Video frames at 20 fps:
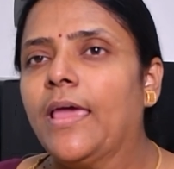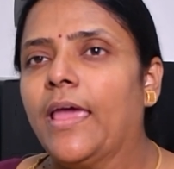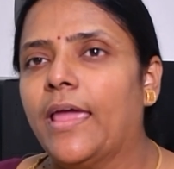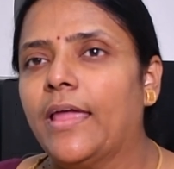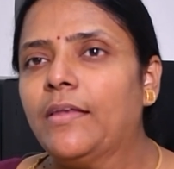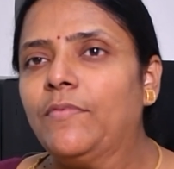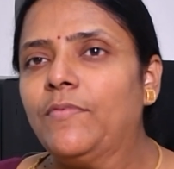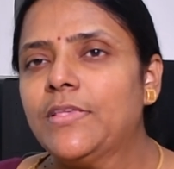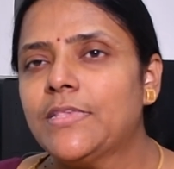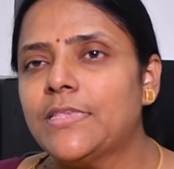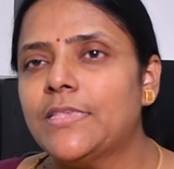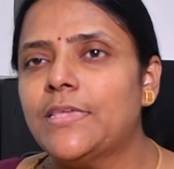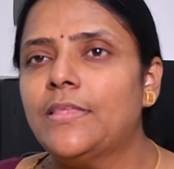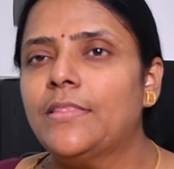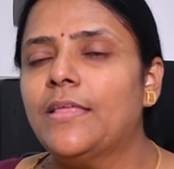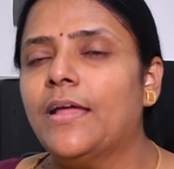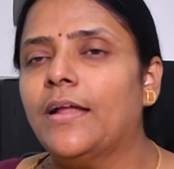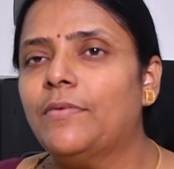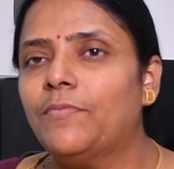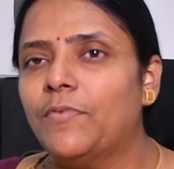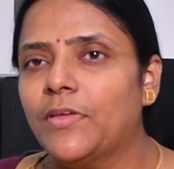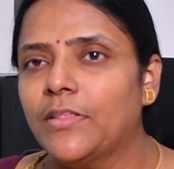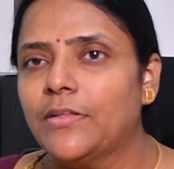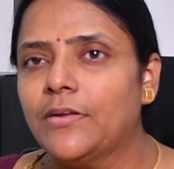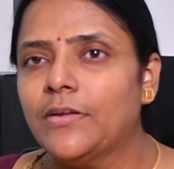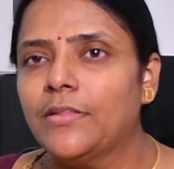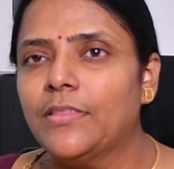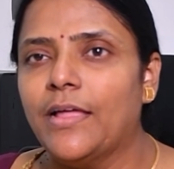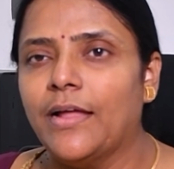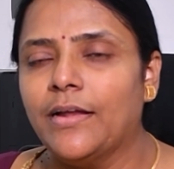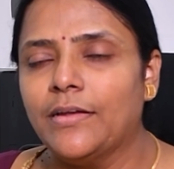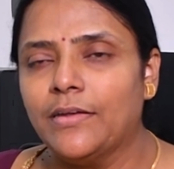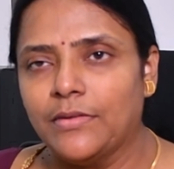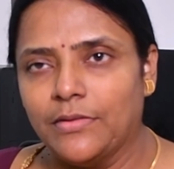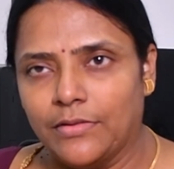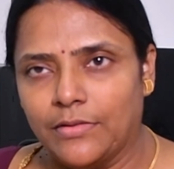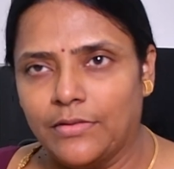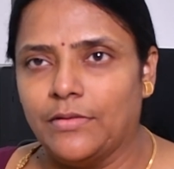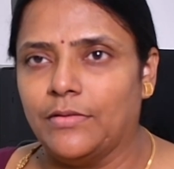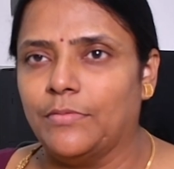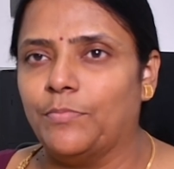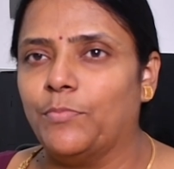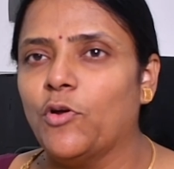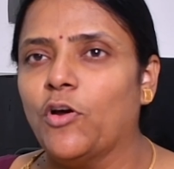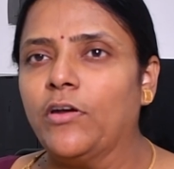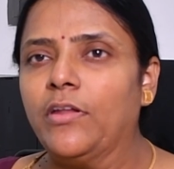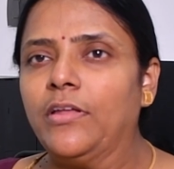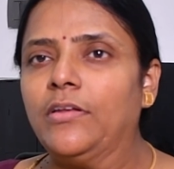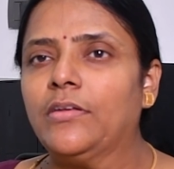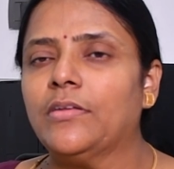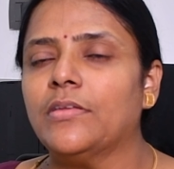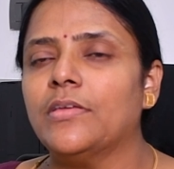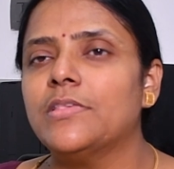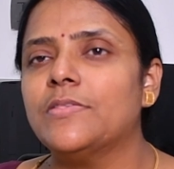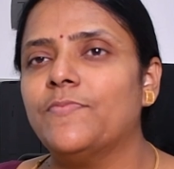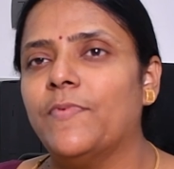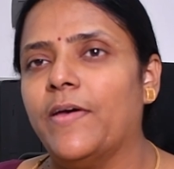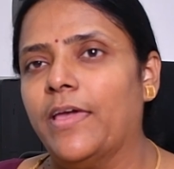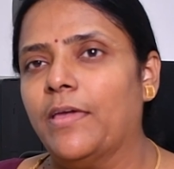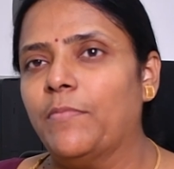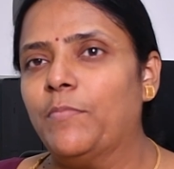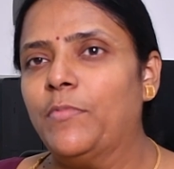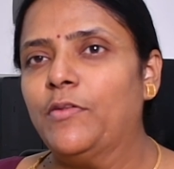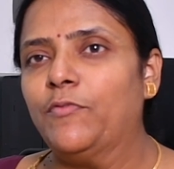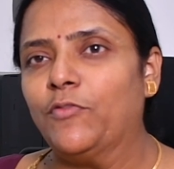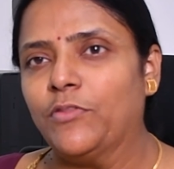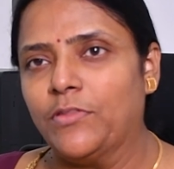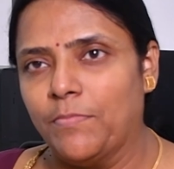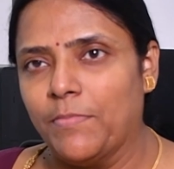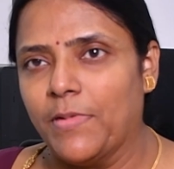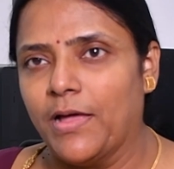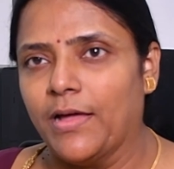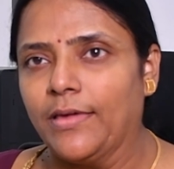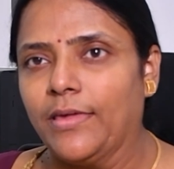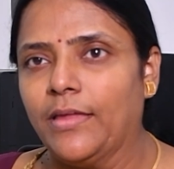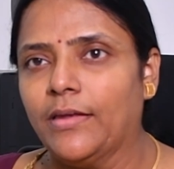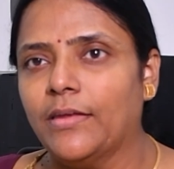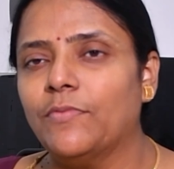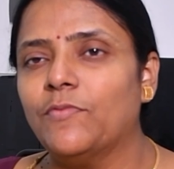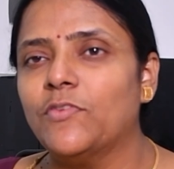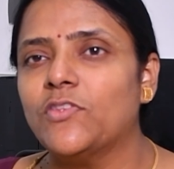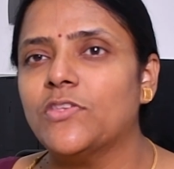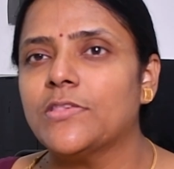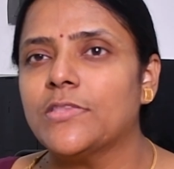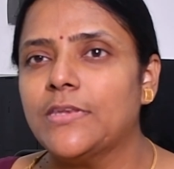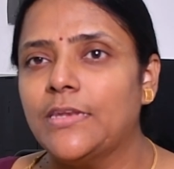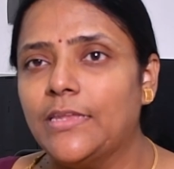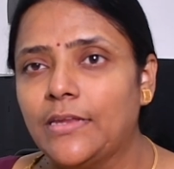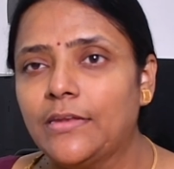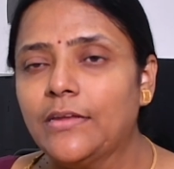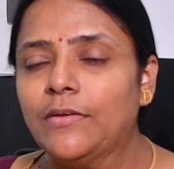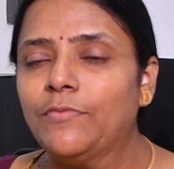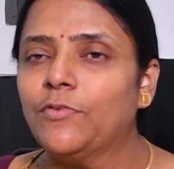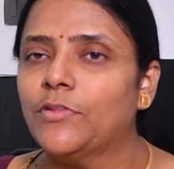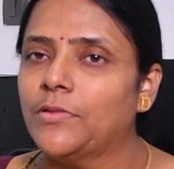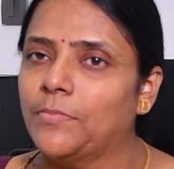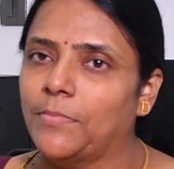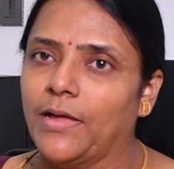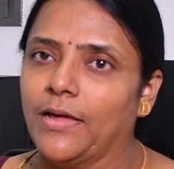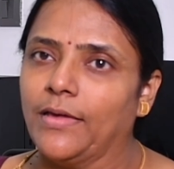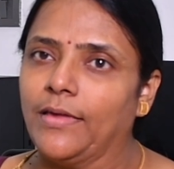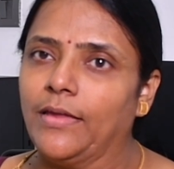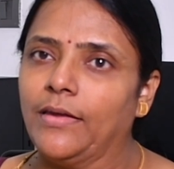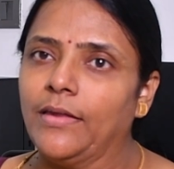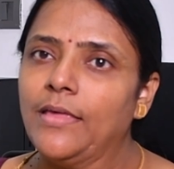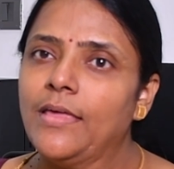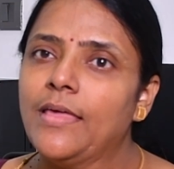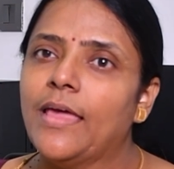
And we see that whether that product is viable for the market, which is needed for the market.